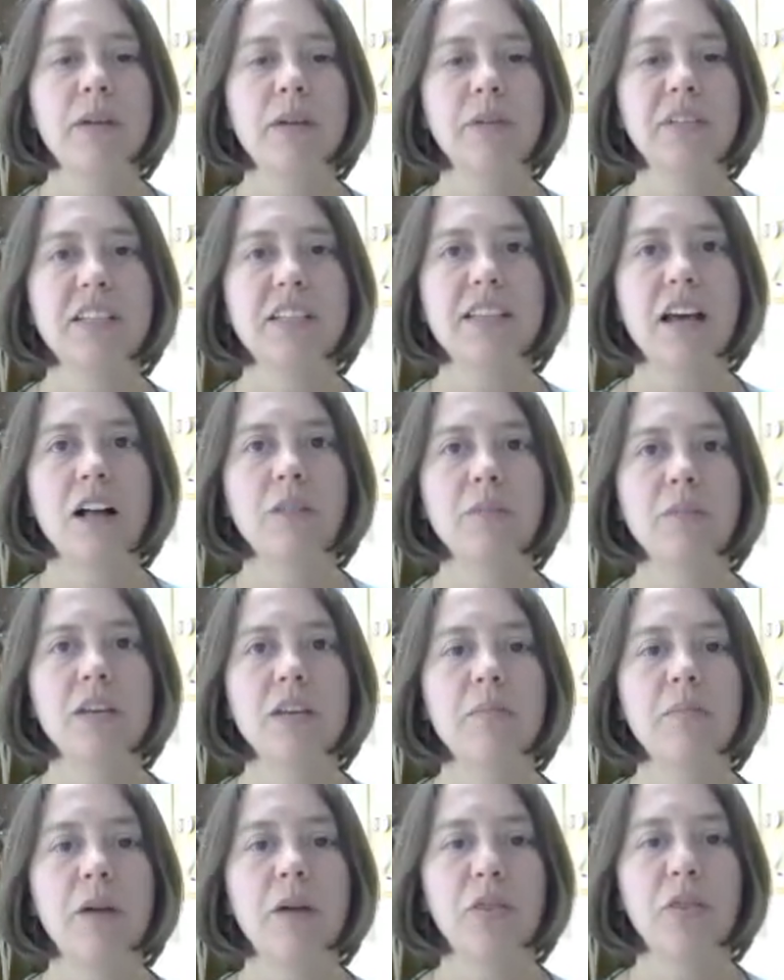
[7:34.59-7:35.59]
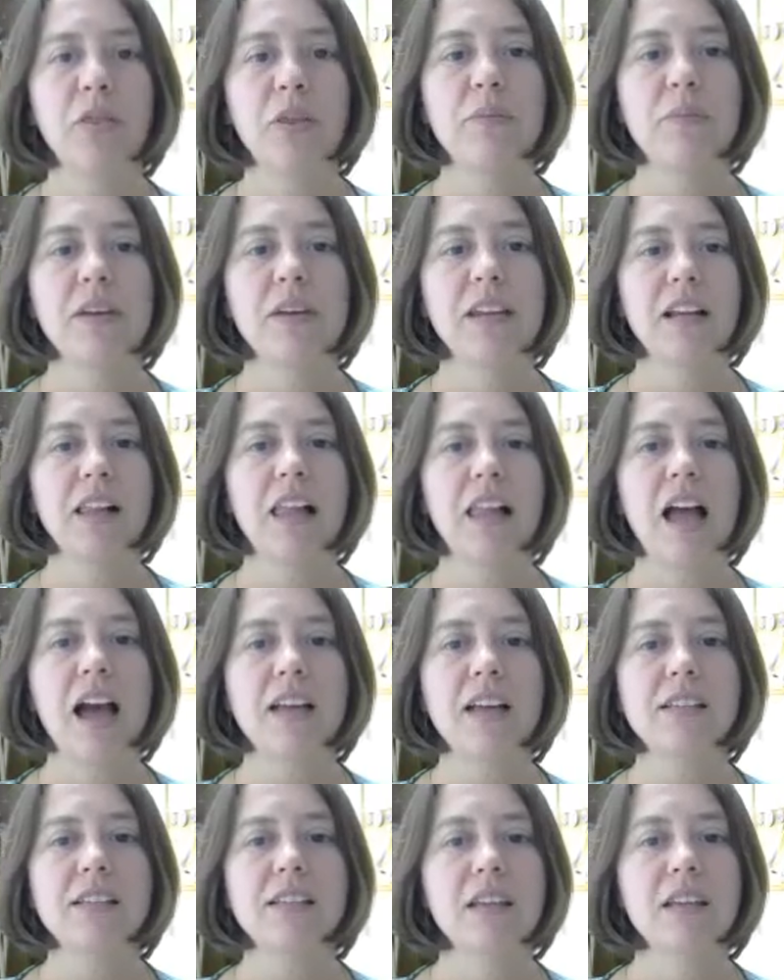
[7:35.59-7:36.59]
able to tell me about them in
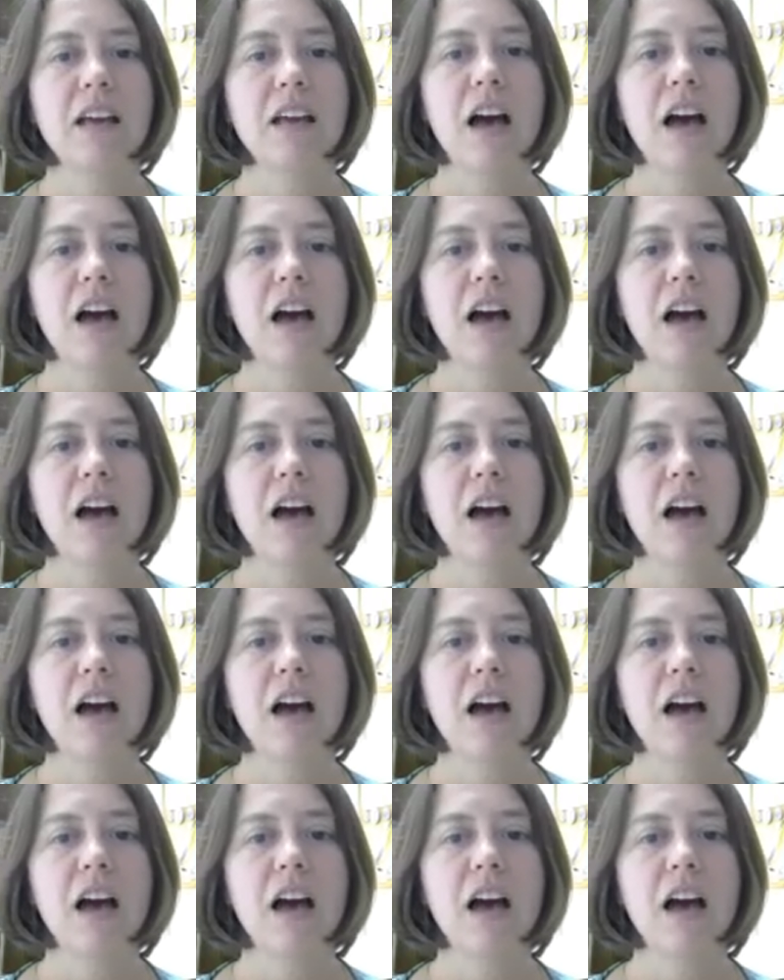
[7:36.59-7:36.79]
class.